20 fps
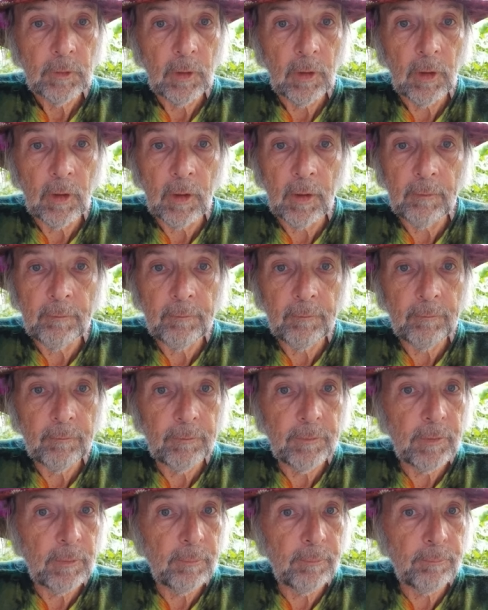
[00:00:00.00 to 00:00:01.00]
of
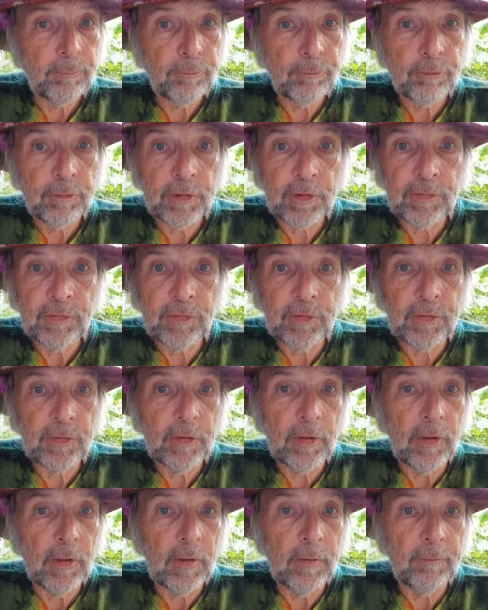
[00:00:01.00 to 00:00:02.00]
the prison
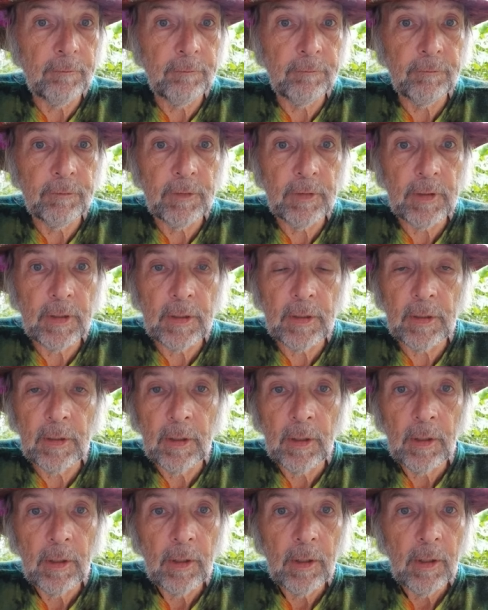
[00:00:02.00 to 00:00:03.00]
of the
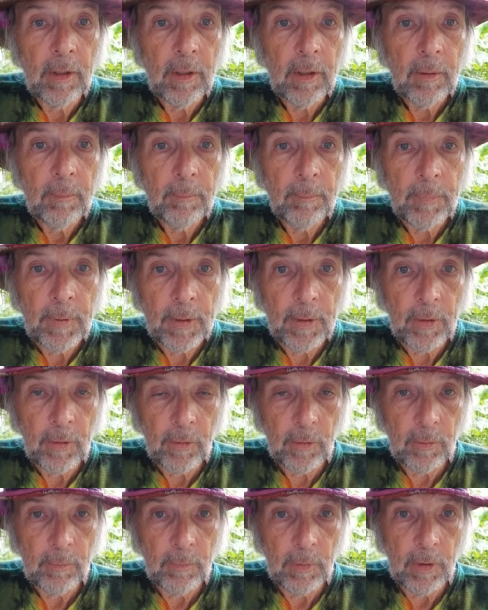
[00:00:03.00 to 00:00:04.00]

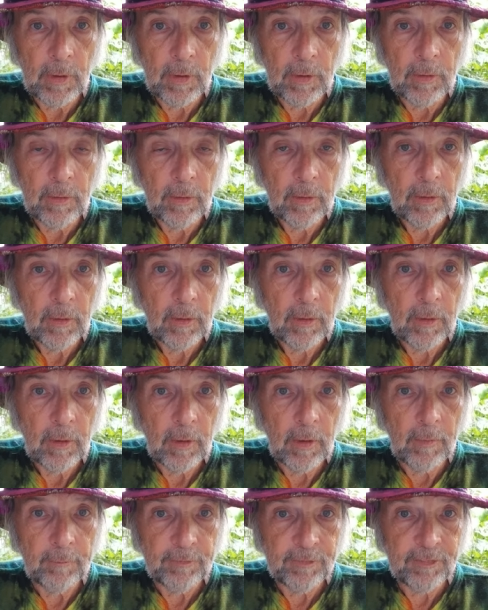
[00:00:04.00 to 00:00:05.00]
pyramid
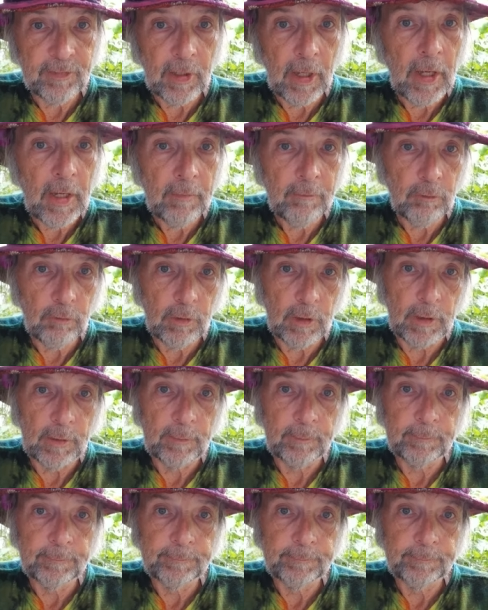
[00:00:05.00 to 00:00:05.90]
of slavery.